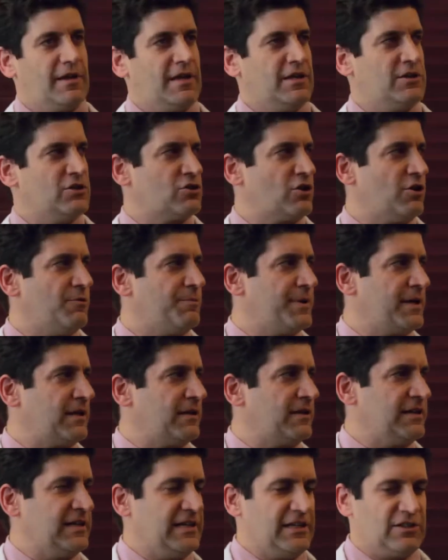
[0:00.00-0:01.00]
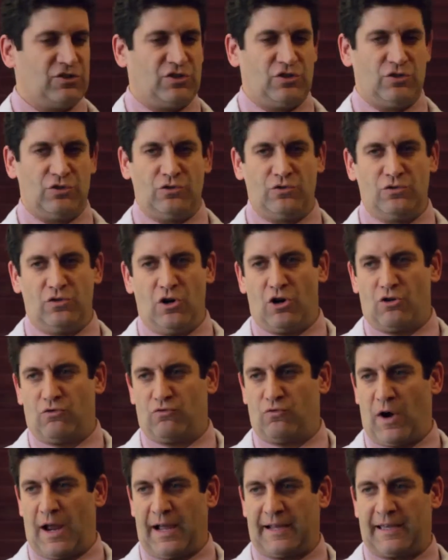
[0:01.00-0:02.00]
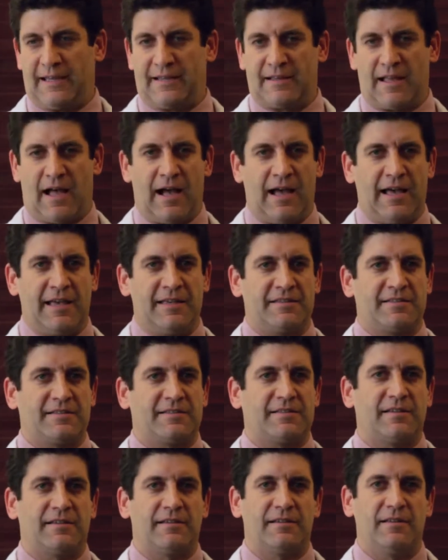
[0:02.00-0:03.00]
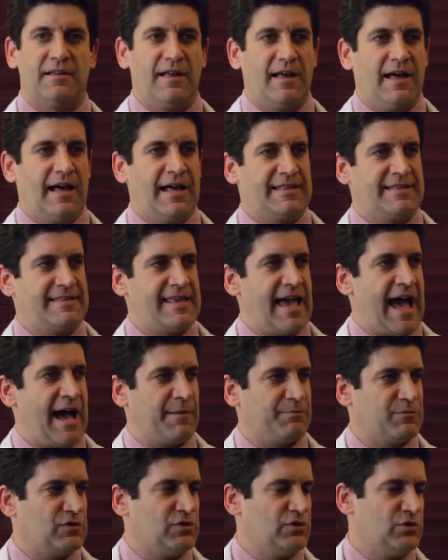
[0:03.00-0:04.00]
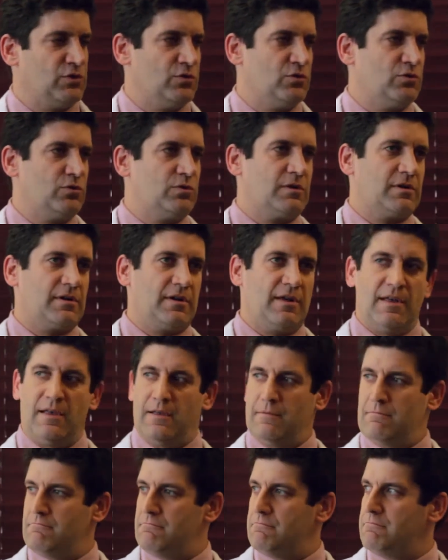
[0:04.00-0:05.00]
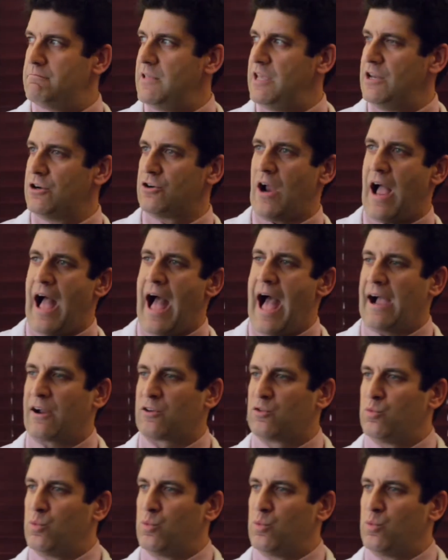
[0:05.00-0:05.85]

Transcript: in your ability to recognize, adapt to, interact